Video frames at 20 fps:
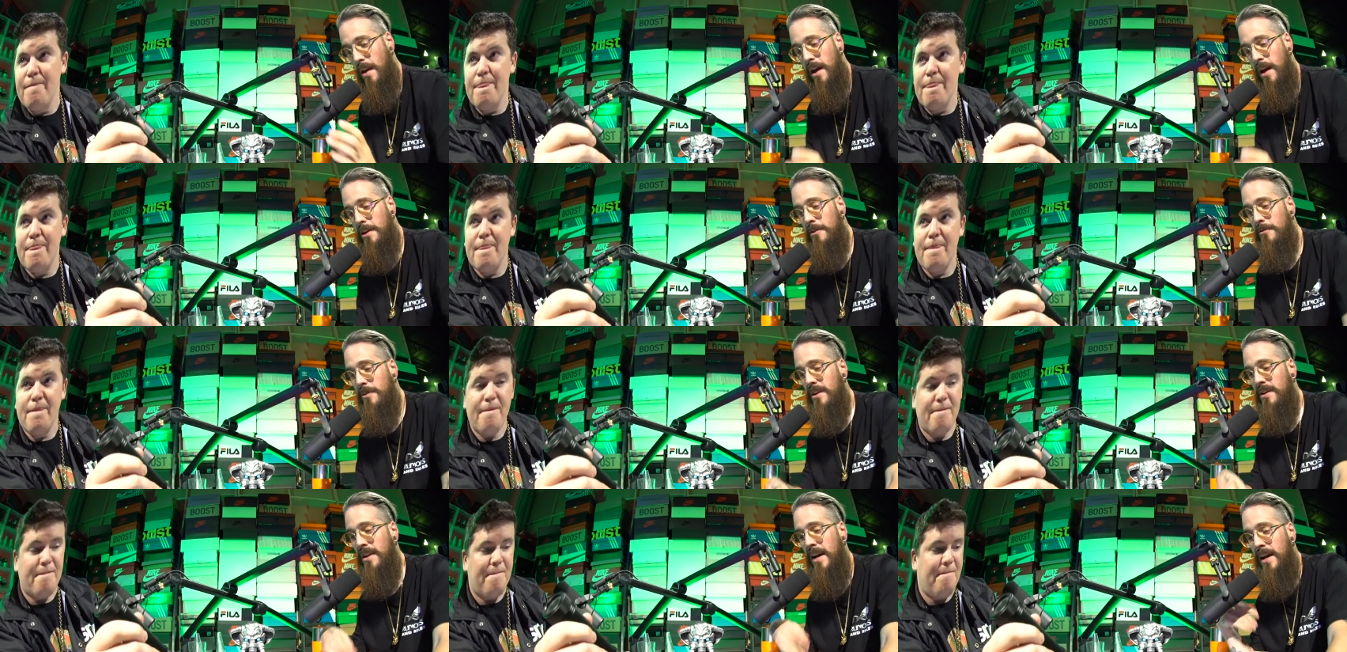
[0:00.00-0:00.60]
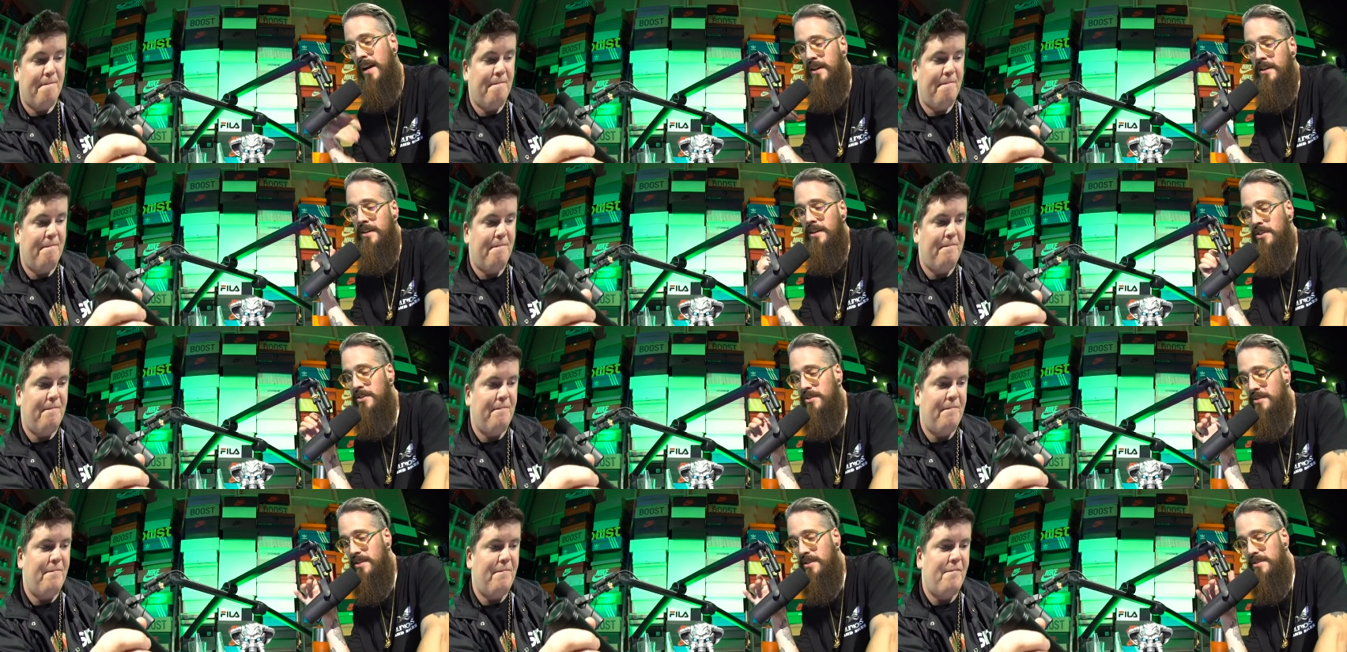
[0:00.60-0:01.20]
Speaker 1: I don't want to knock it. It
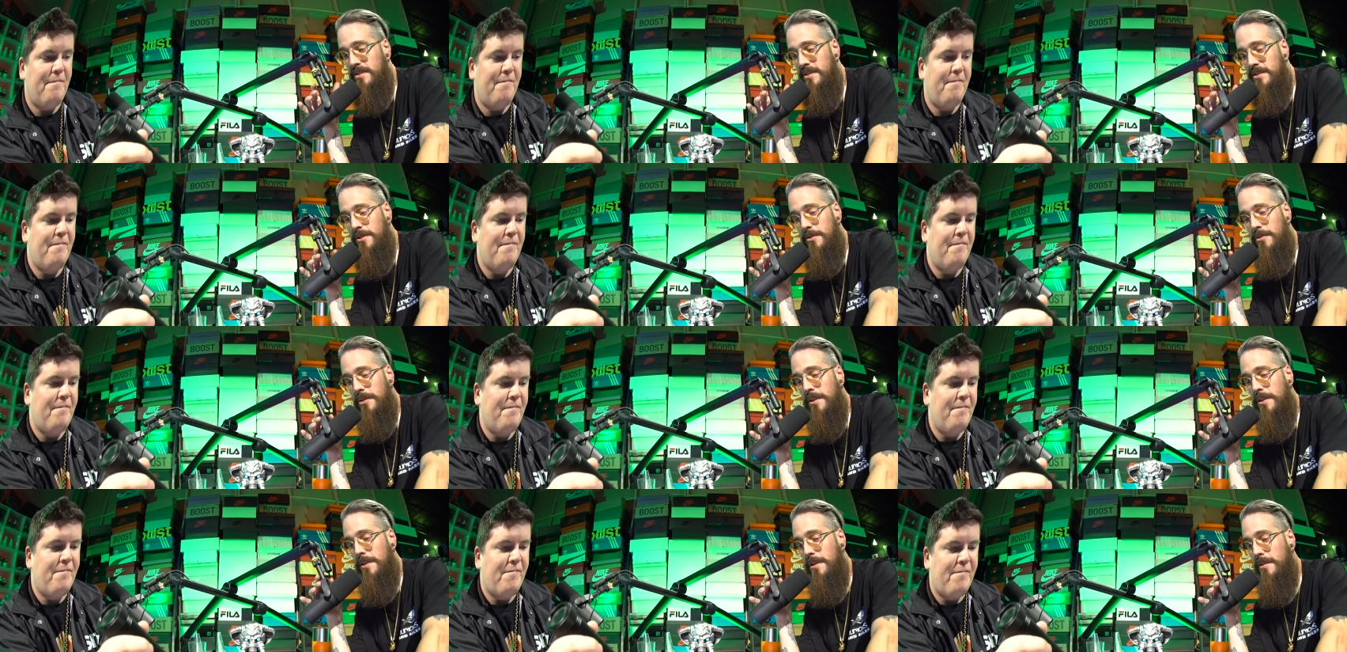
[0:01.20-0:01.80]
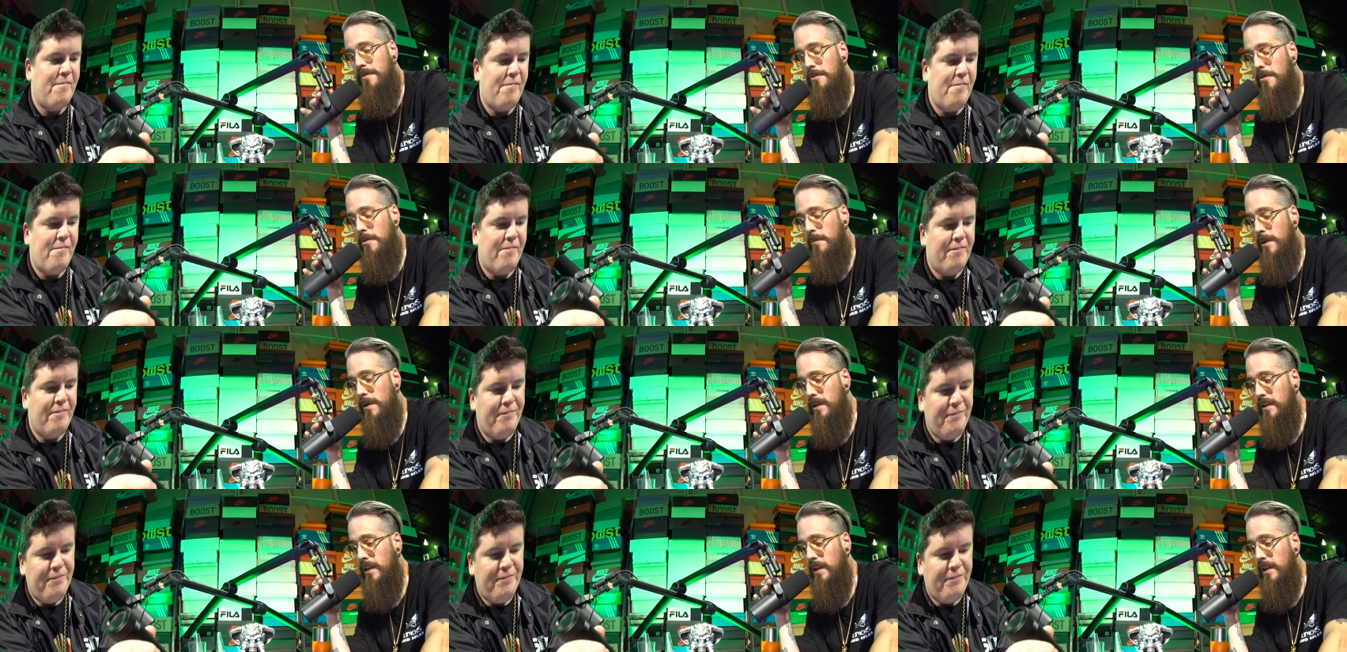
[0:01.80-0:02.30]
just doesn't do anything for me.